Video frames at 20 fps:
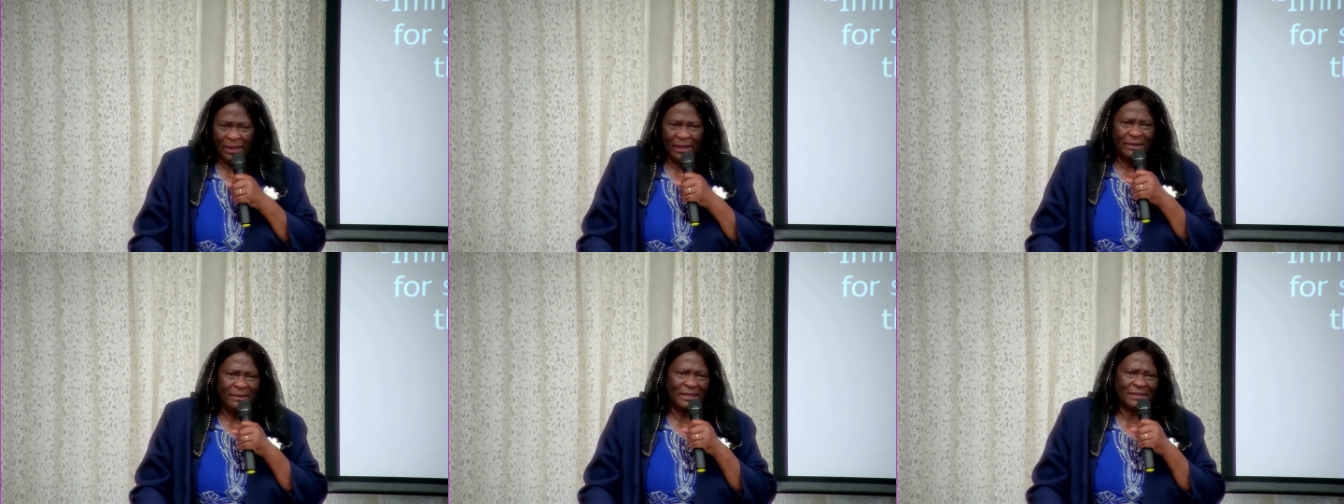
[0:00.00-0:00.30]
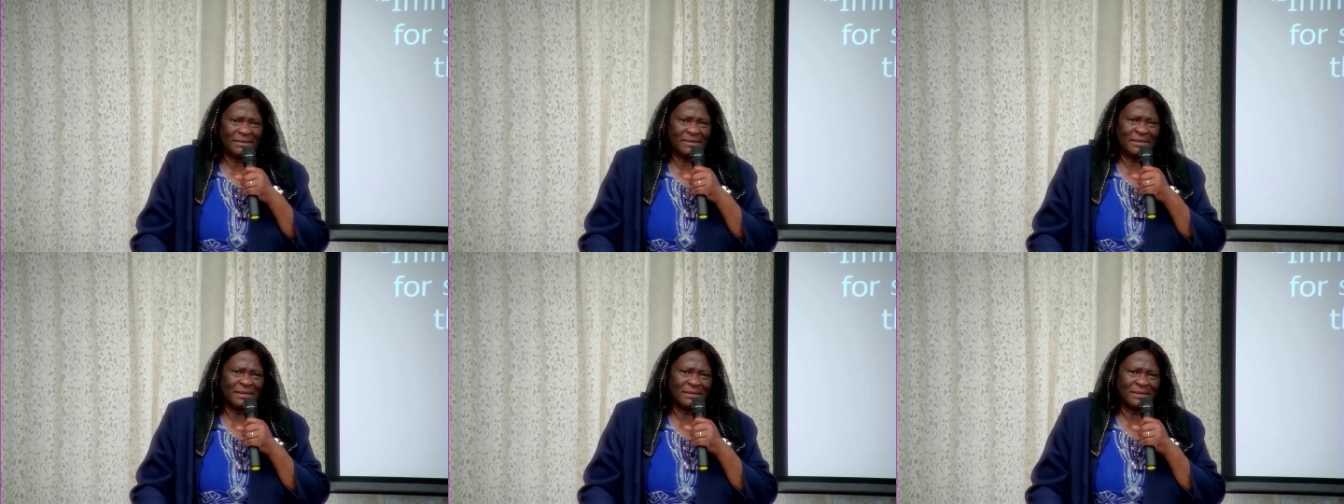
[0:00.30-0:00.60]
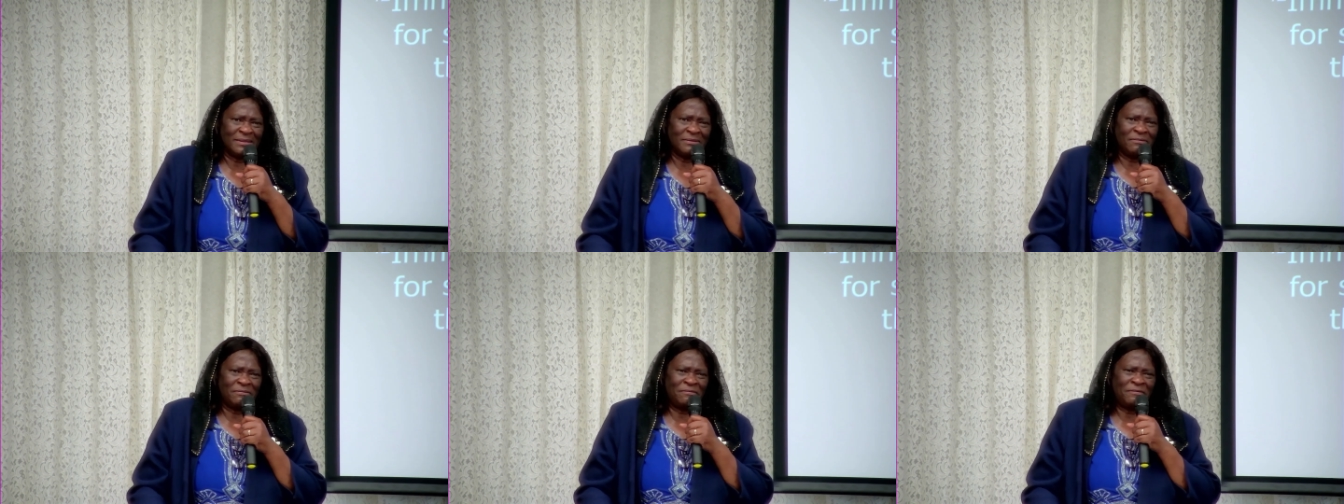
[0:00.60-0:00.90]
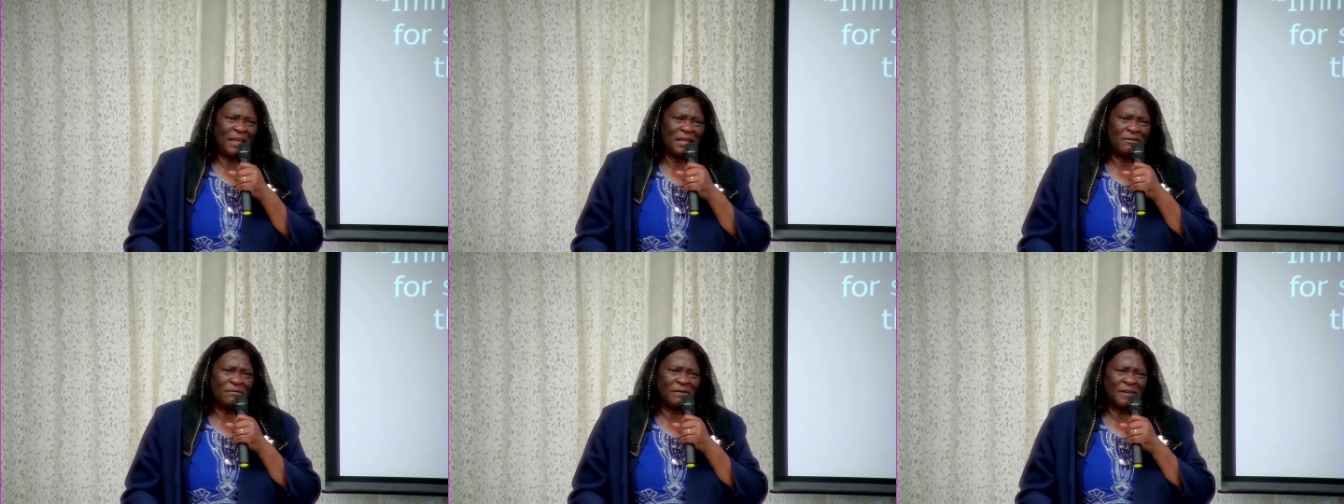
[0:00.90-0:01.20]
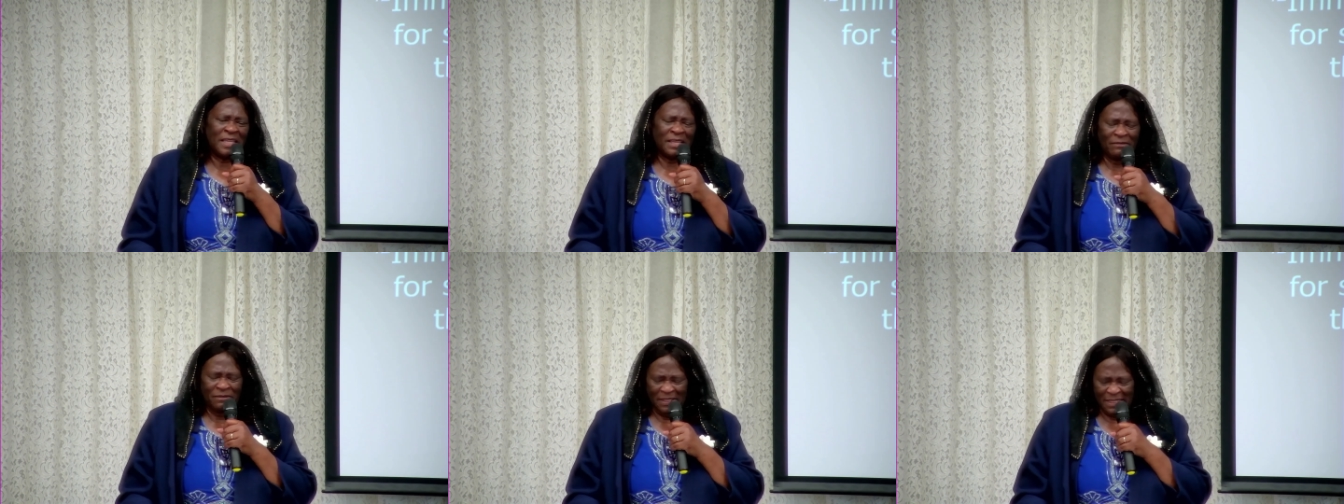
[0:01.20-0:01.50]
Let us favor
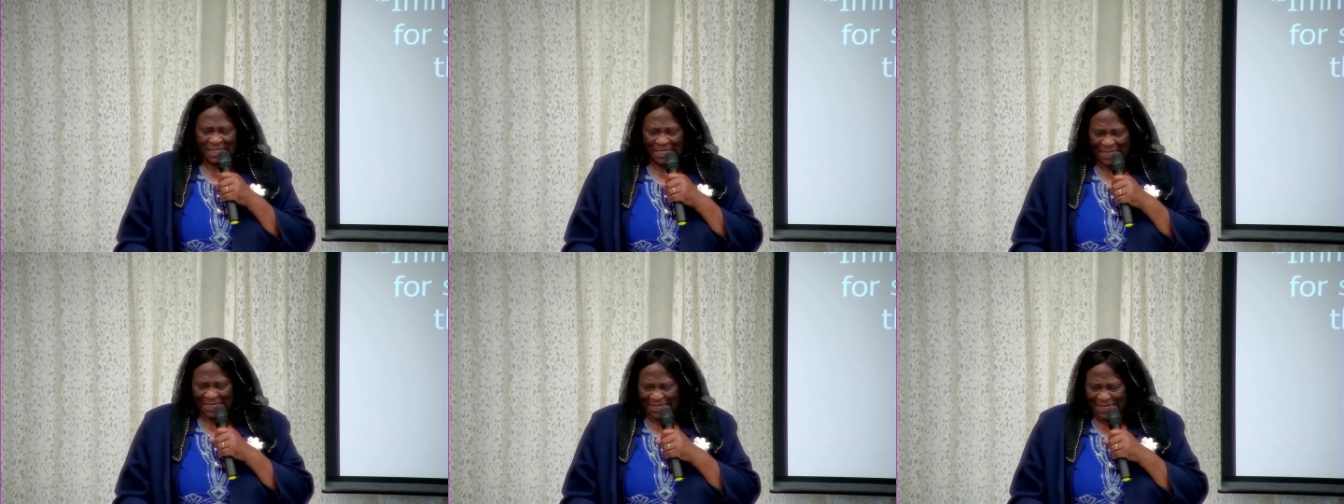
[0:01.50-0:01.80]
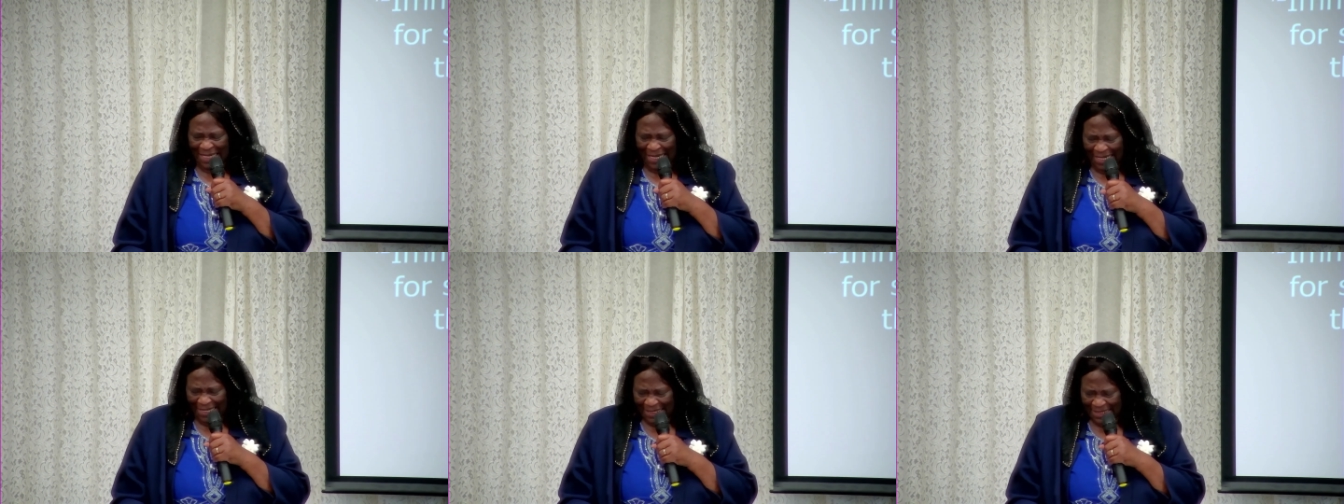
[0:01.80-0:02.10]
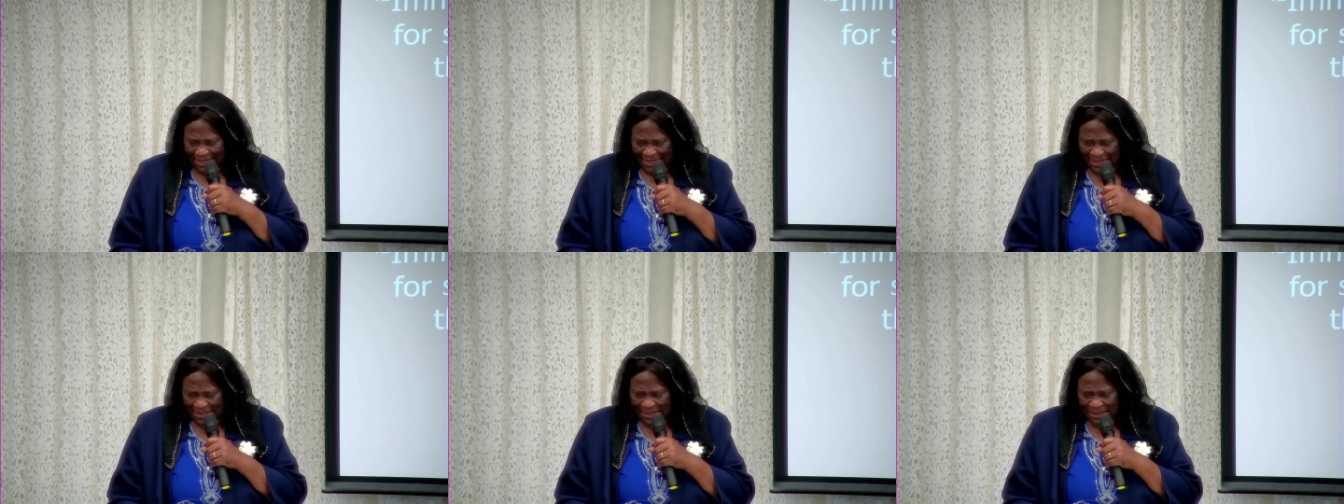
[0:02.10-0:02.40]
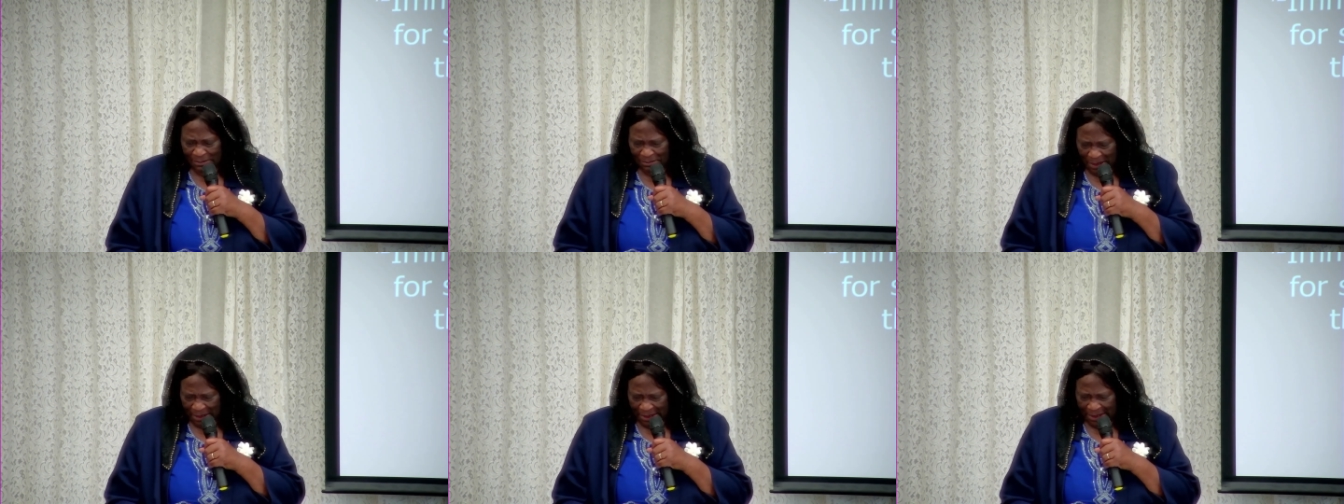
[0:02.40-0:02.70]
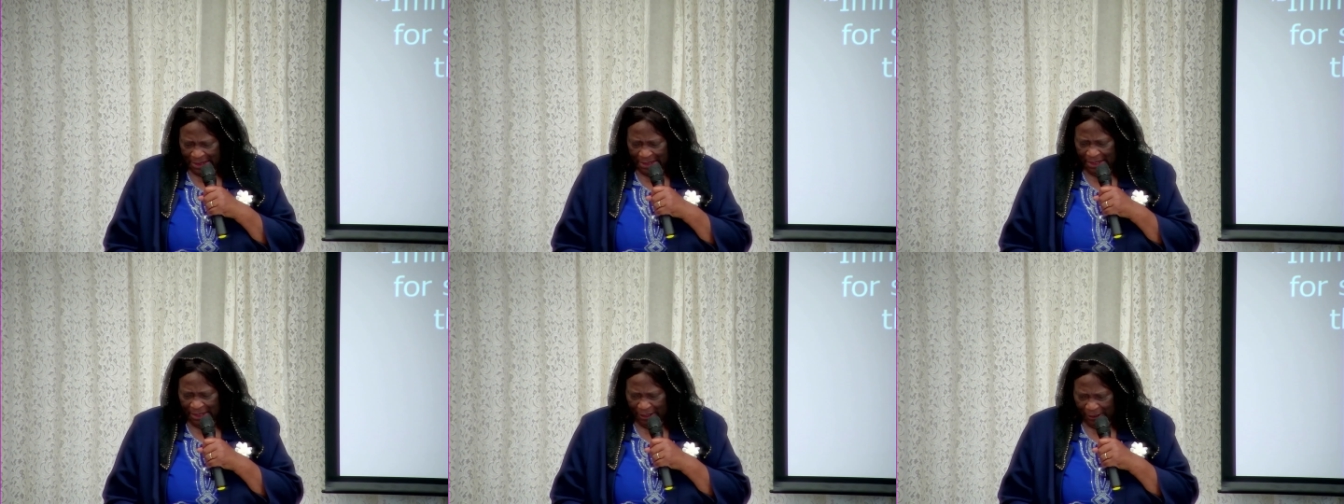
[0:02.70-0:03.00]
give us a
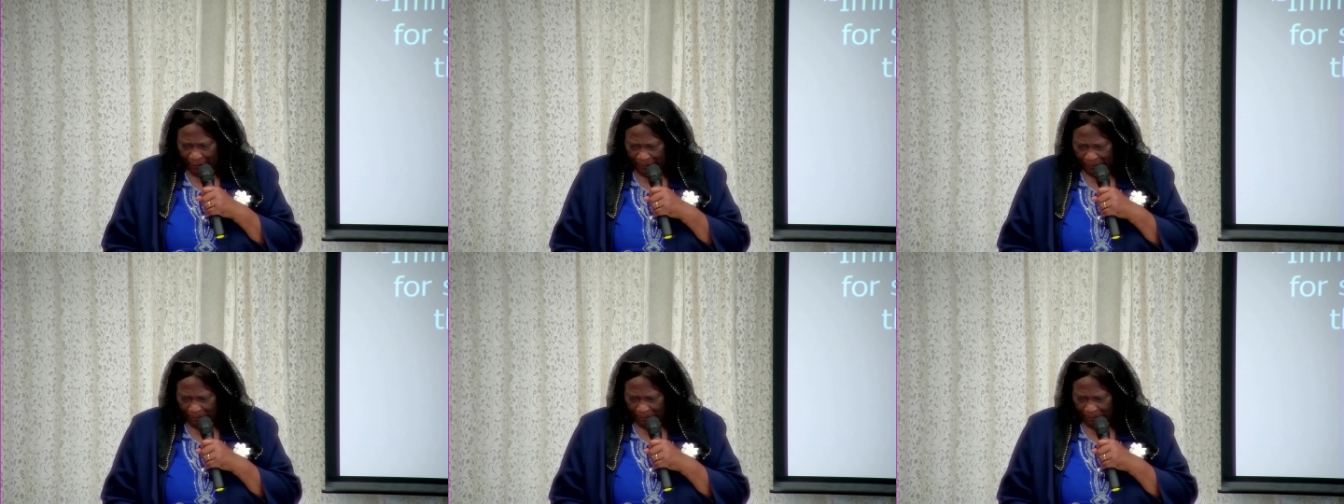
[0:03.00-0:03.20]
testimony.